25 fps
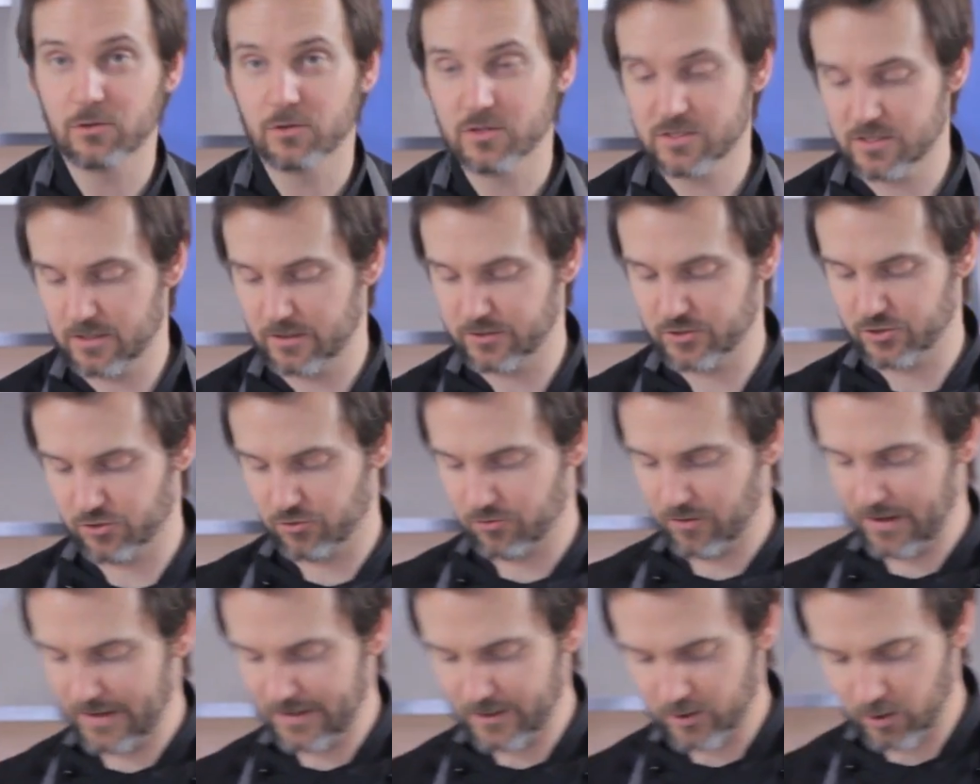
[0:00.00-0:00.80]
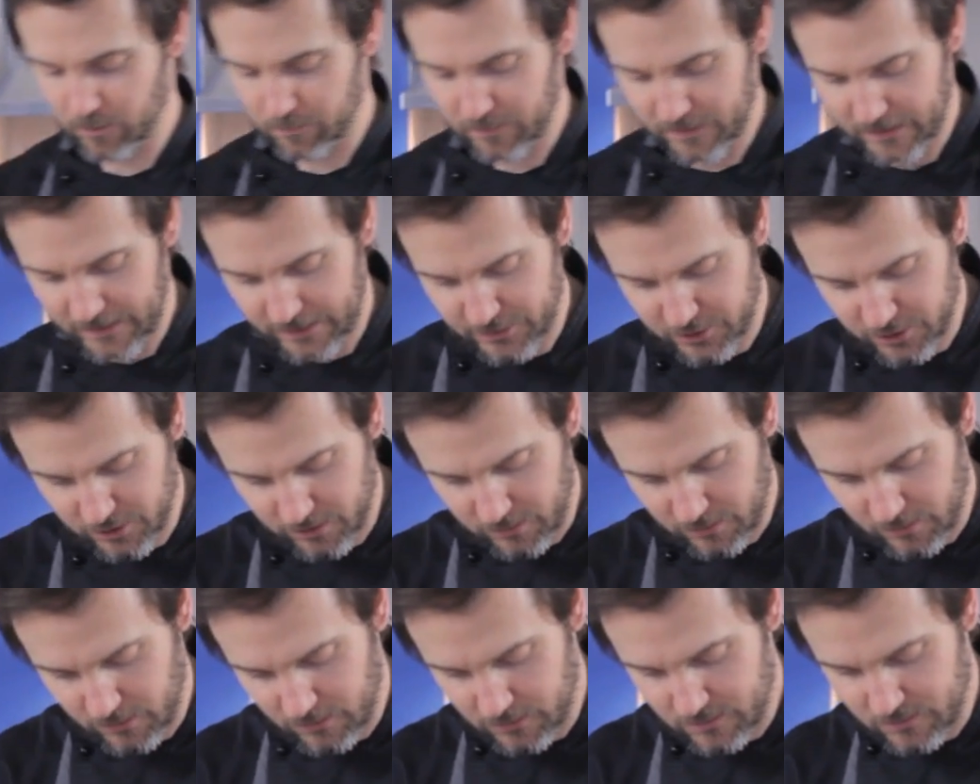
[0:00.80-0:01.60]
are such a great
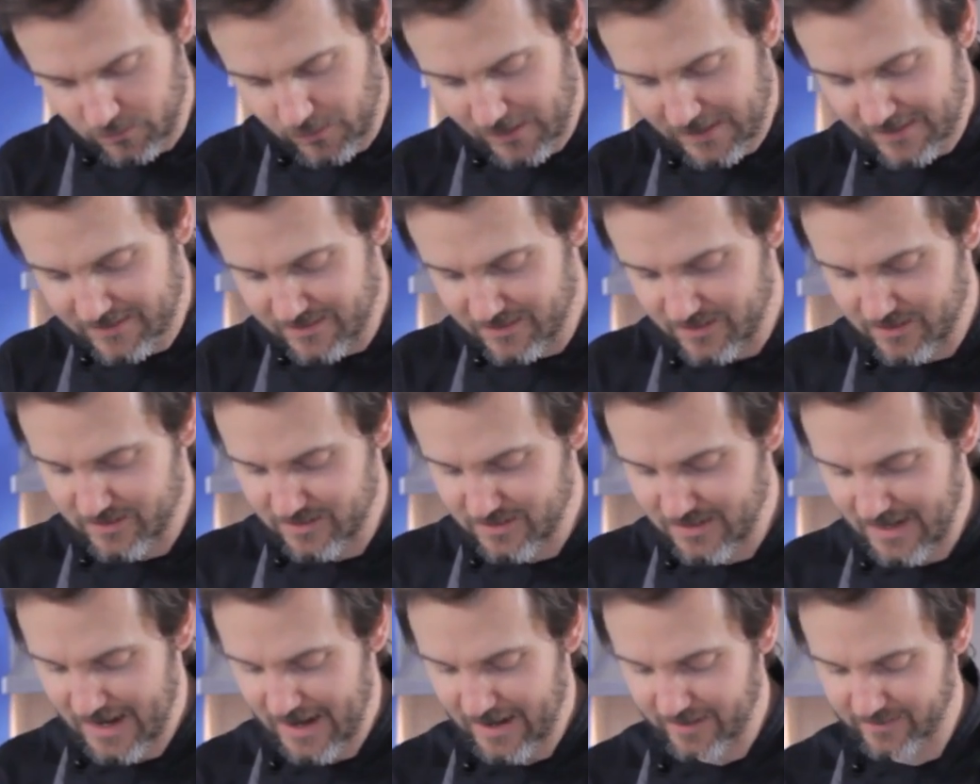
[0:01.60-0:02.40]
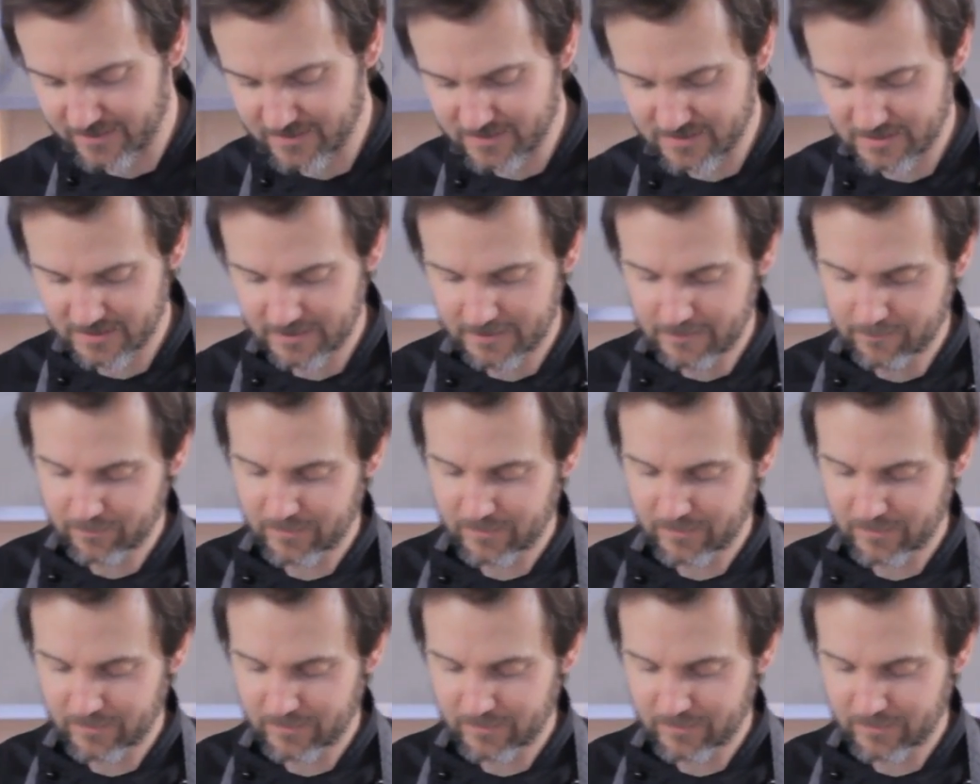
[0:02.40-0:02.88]
combination that, as well as the zest